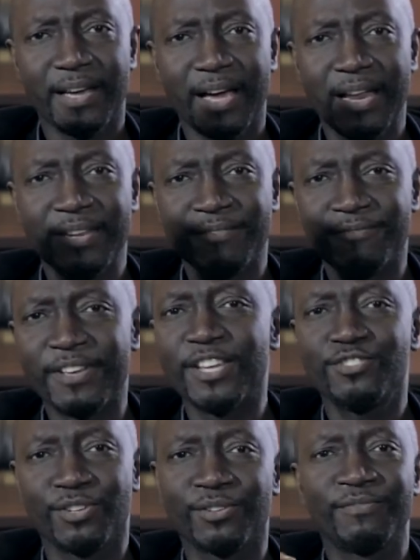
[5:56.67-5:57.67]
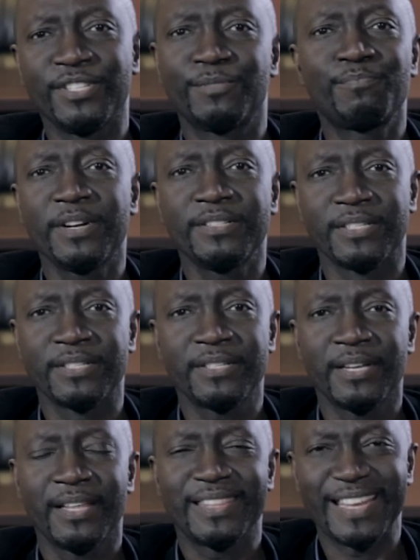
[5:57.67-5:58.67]
an invasion of His
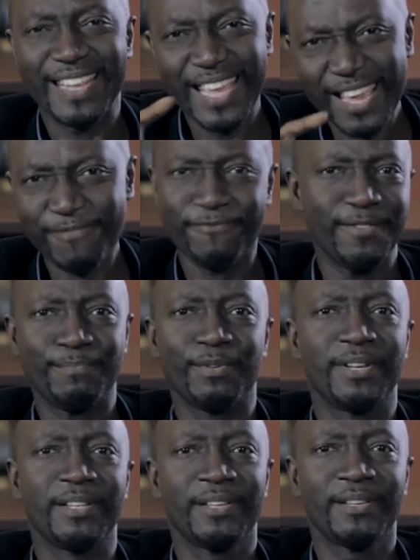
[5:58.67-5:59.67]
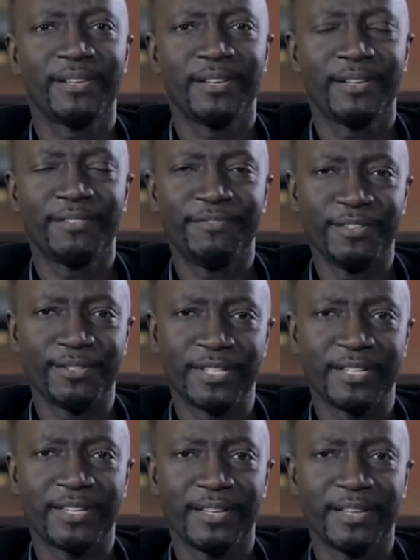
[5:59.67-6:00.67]
presence that everybody feels
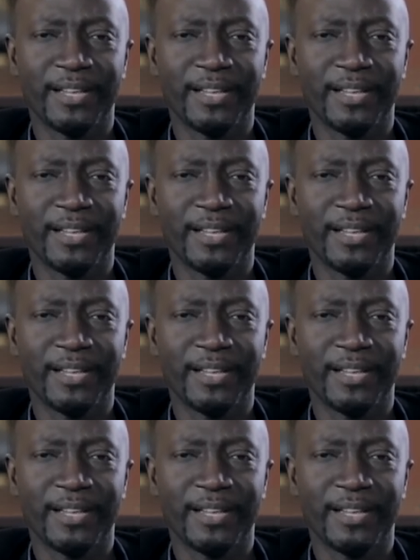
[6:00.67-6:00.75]
it.